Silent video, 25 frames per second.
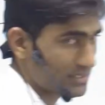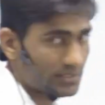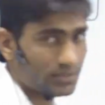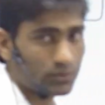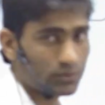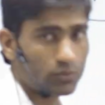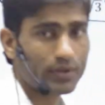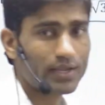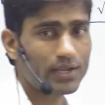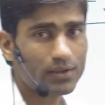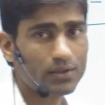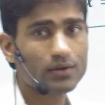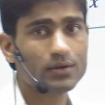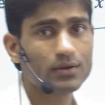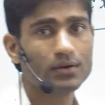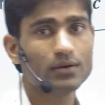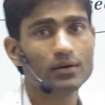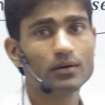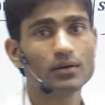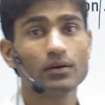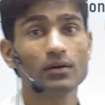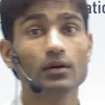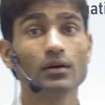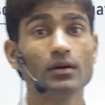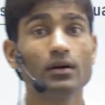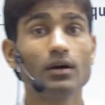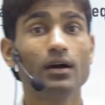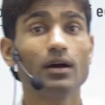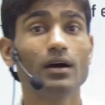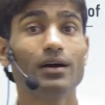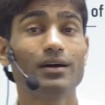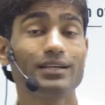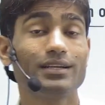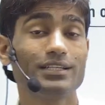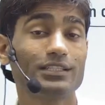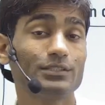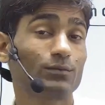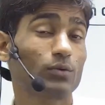Okay,
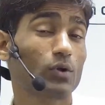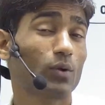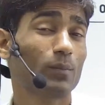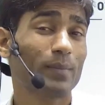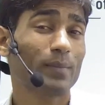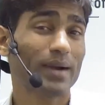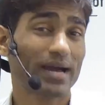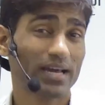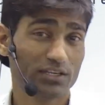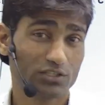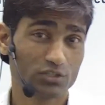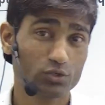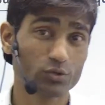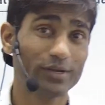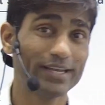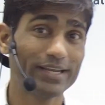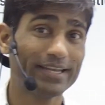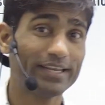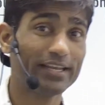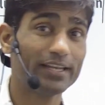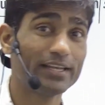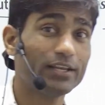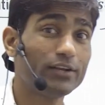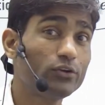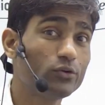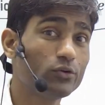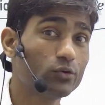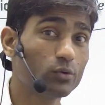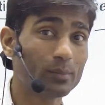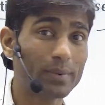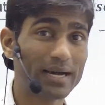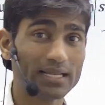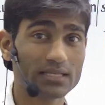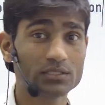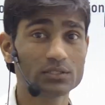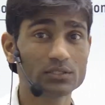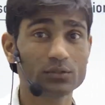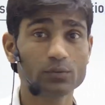it's from March 2018, 2
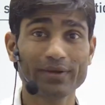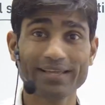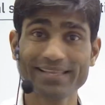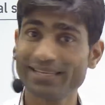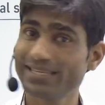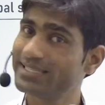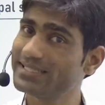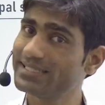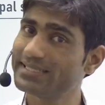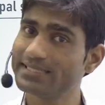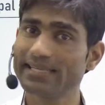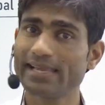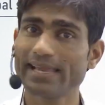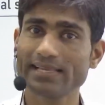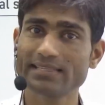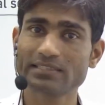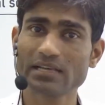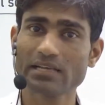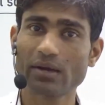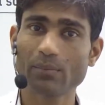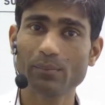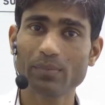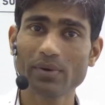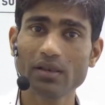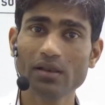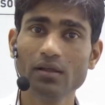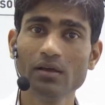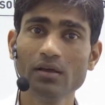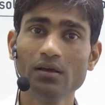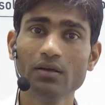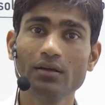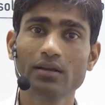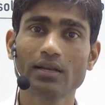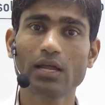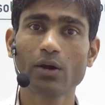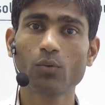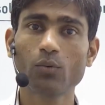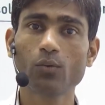marks. Very easy example.
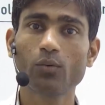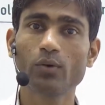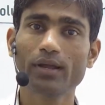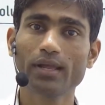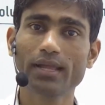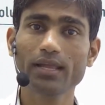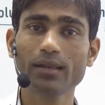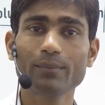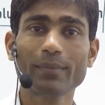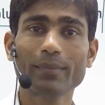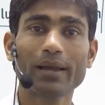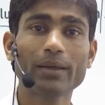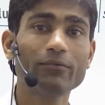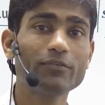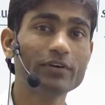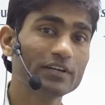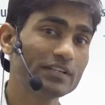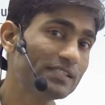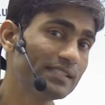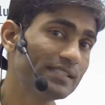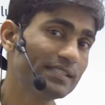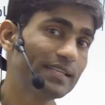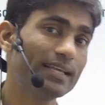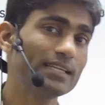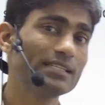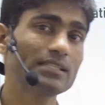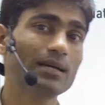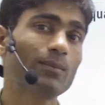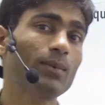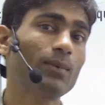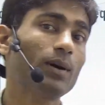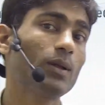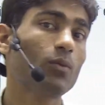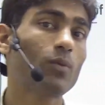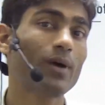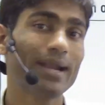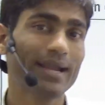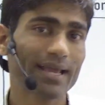Now in my first example,
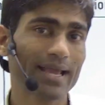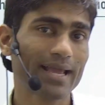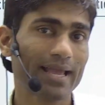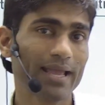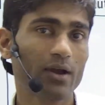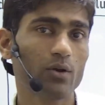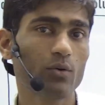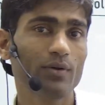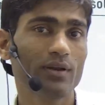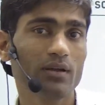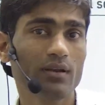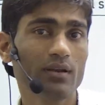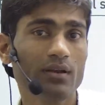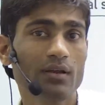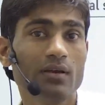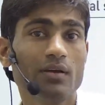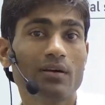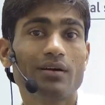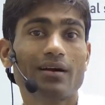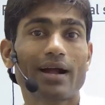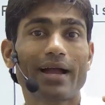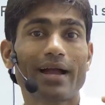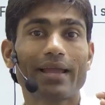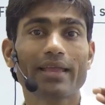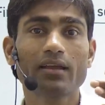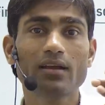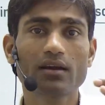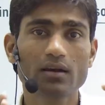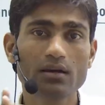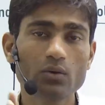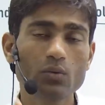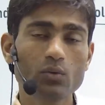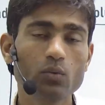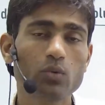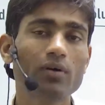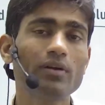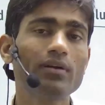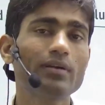what I have done, I
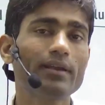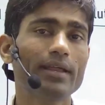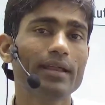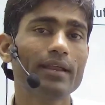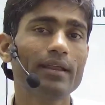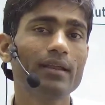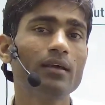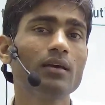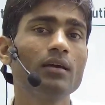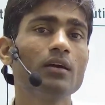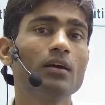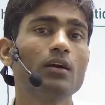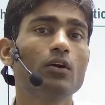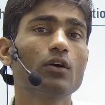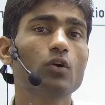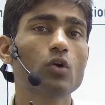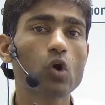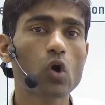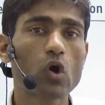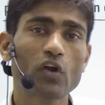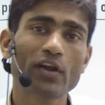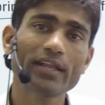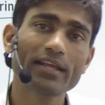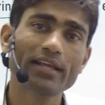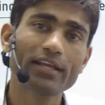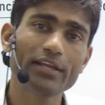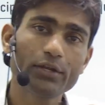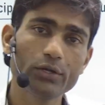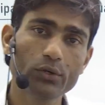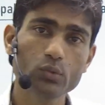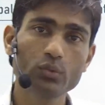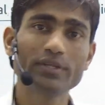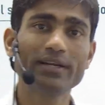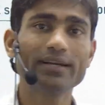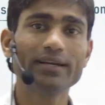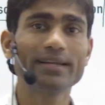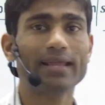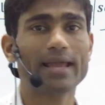converted cot into
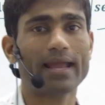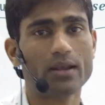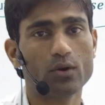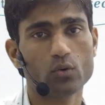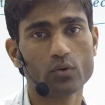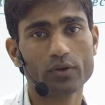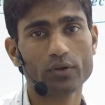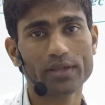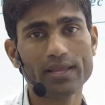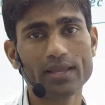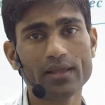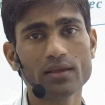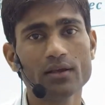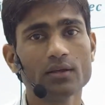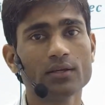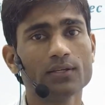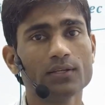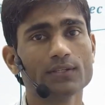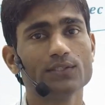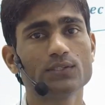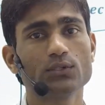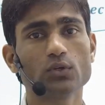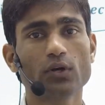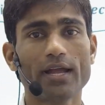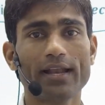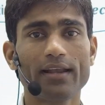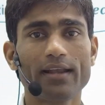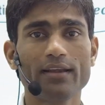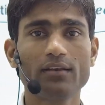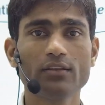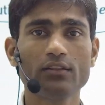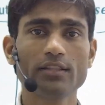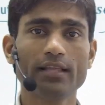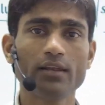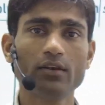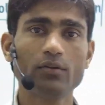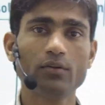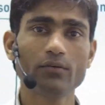the tan. Okay, so and
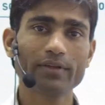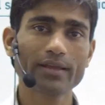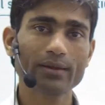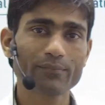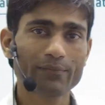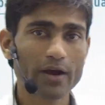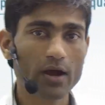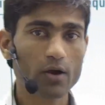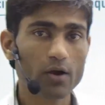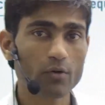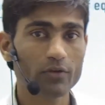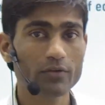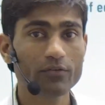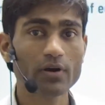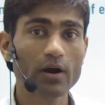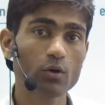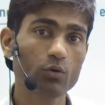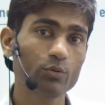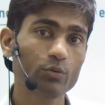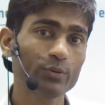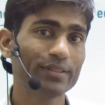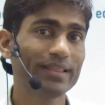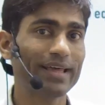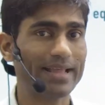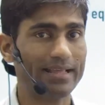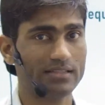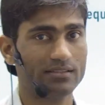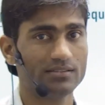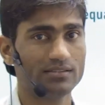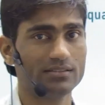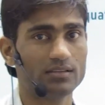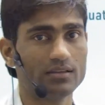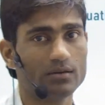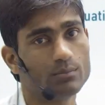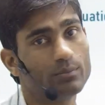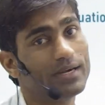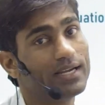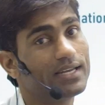then we found the
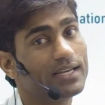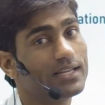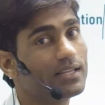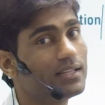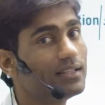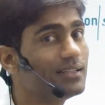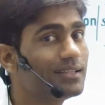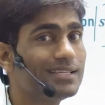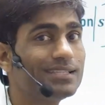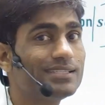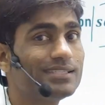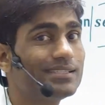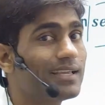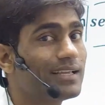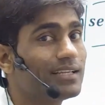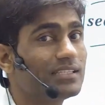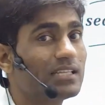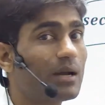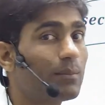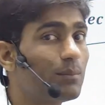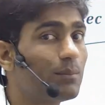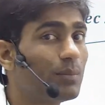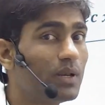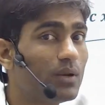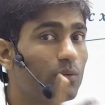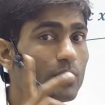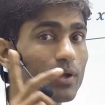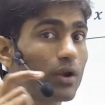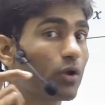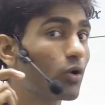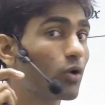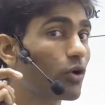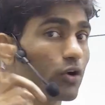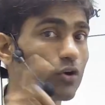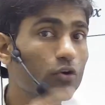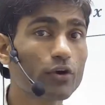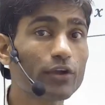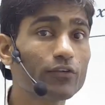answer. But in this example we are
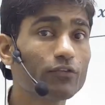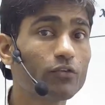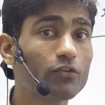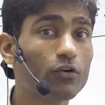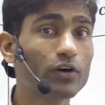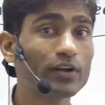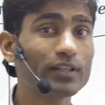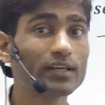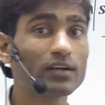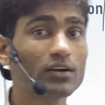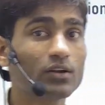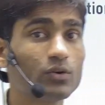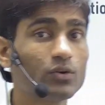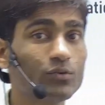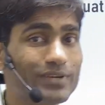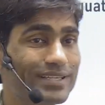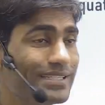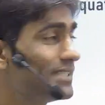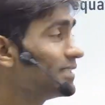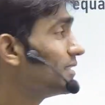not going for the conversion,